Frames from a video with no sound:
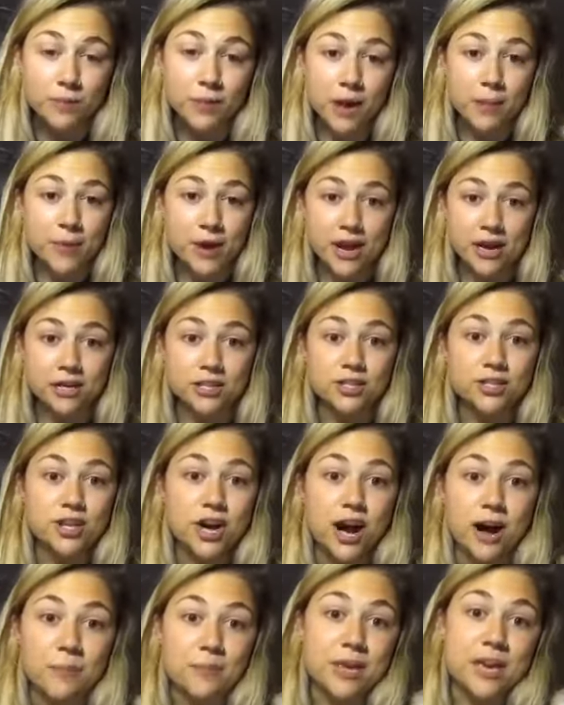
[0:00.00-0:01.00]
my parents
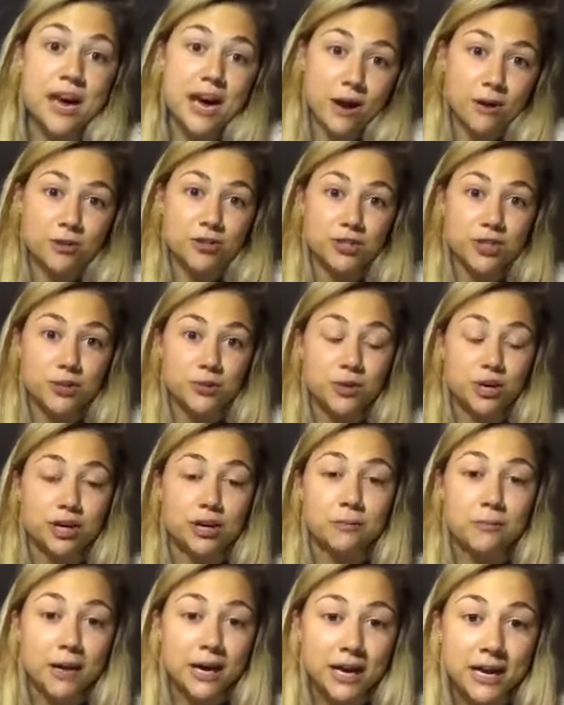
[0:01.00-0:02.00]
taught me how to
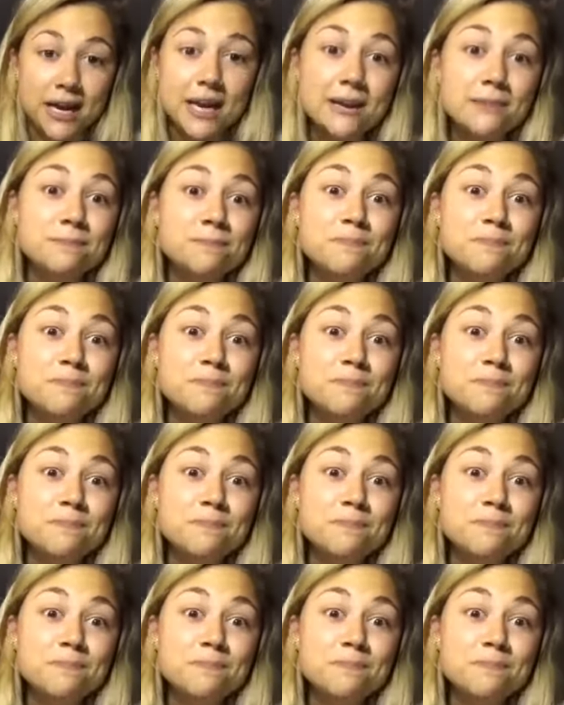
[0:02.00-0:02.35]
earn money.